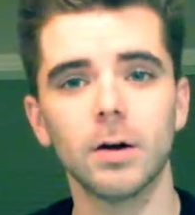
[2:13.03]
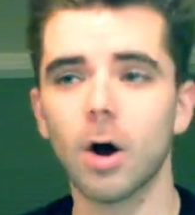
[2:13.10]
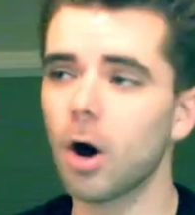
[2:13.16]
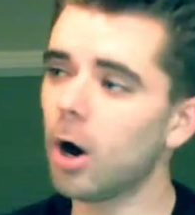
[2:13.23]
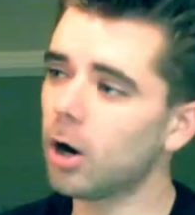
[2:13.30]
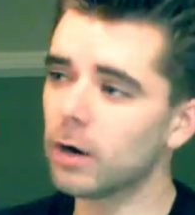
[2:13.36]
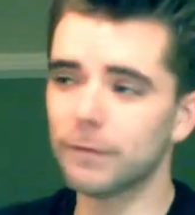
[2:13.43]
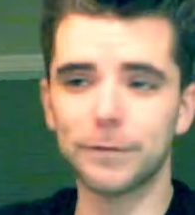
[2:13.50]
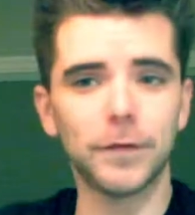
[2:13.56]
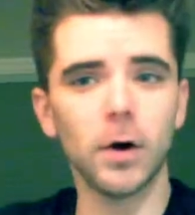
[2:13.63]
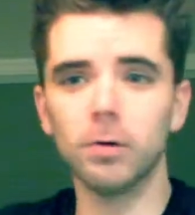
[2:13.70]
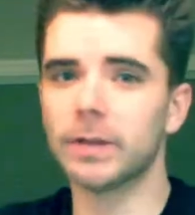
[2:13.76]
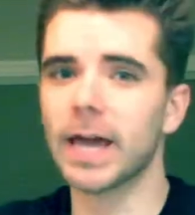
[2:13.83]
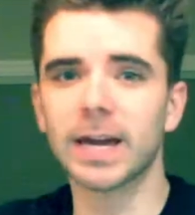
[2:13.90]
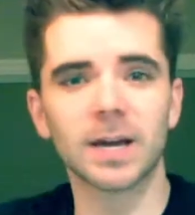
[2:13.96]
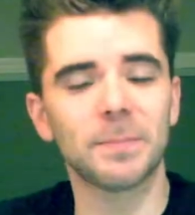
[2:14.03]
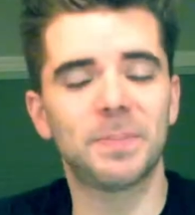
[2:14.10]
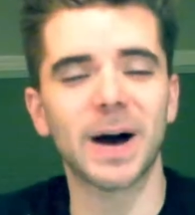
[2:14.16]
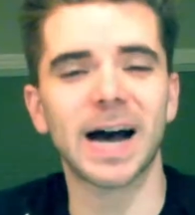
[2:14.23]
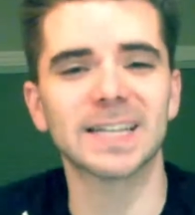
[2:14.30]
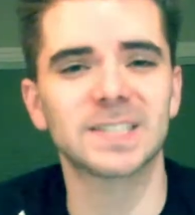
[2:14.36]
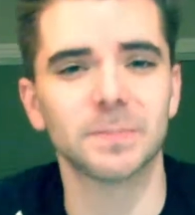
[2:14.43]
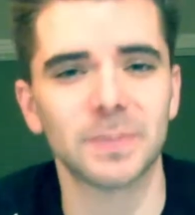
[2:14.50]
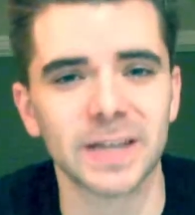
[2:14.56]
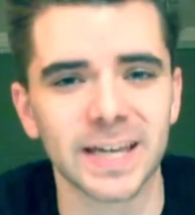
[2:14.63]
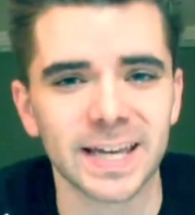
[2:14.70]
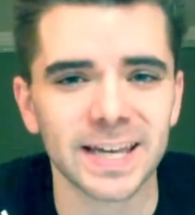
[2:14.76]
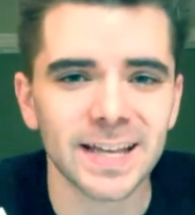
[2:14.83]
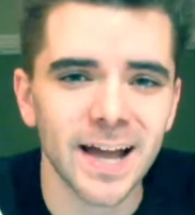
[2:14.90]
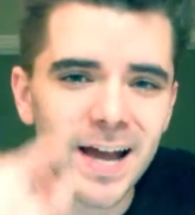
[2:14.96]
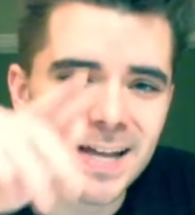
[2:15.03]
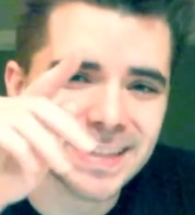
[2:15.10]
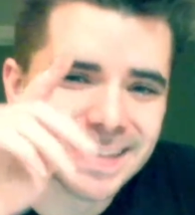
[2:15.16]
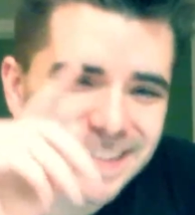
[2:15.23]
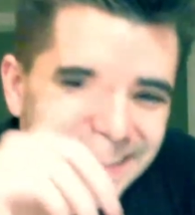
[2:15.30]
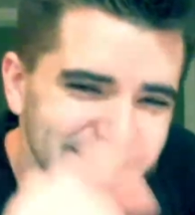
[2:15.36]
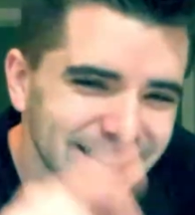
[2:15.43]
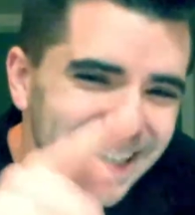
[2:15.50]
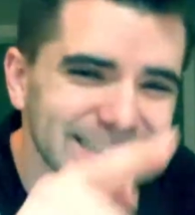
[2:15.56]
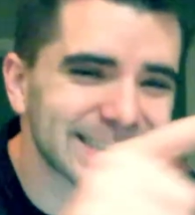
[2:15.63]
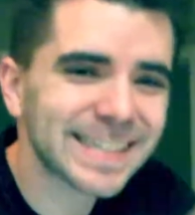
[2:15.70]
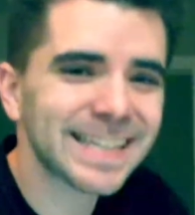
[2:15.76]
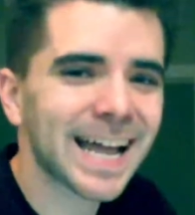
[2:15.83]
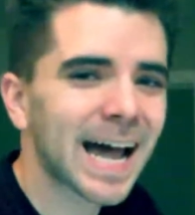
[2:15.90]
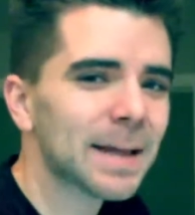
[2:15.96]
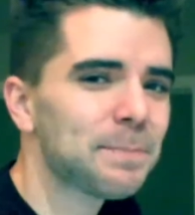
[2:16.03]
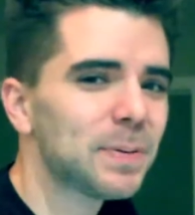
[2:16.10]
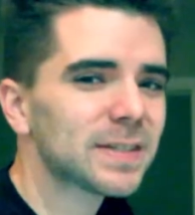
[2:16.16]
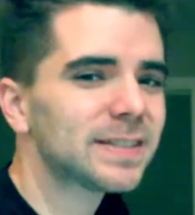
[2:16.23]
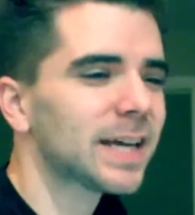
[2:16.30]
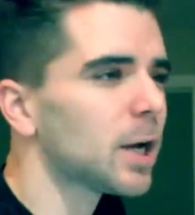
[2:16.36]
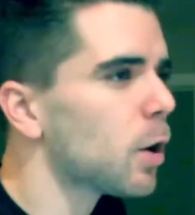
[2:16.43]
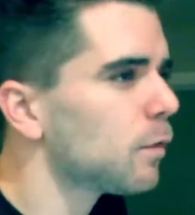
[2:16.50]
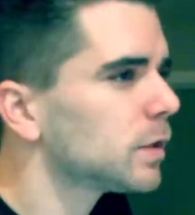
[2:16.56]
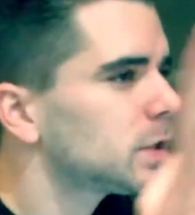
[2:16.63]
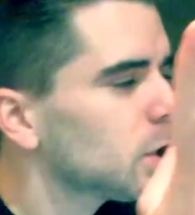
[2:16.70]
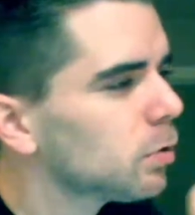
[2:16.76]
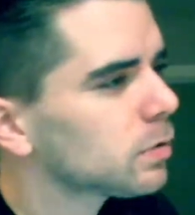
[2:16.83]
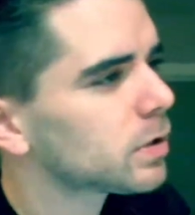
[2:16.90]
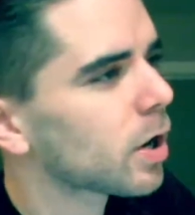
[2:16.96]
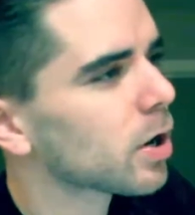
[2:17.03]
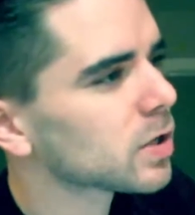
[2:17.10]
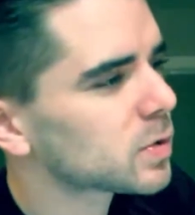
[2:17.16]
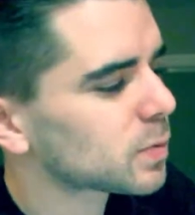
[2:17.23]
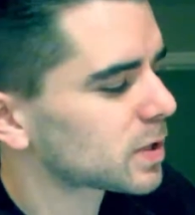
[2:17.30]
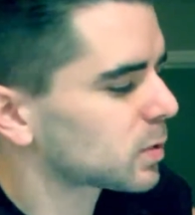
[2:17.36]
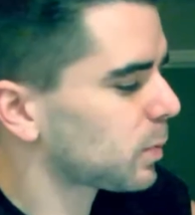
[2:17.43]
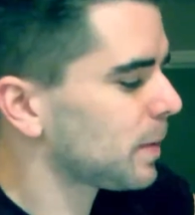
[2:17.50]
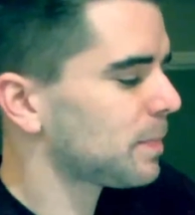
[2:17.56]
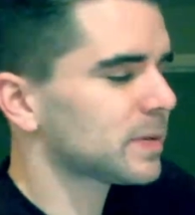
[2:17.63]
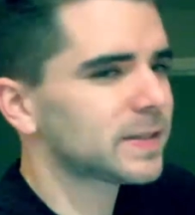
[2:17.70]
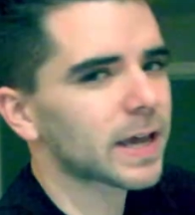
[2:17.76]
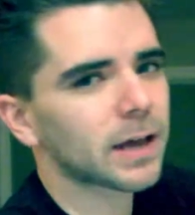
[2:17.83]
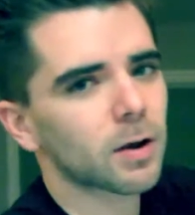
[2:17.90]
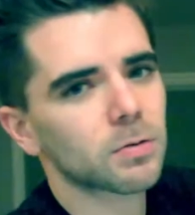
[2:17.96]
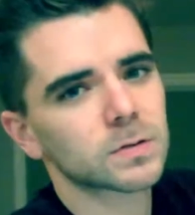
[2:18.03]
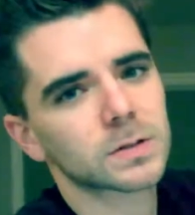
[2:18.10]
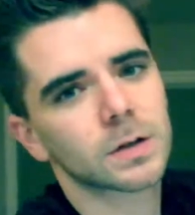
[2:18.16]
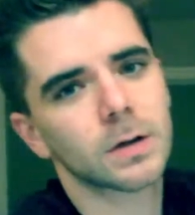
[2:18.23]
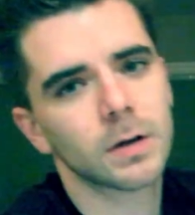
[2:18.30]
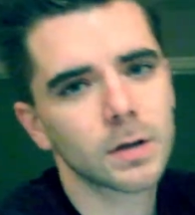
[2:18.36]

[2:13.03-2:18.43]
All the food they could possibly eat, 69%, over 2/3 was sweet potatoes.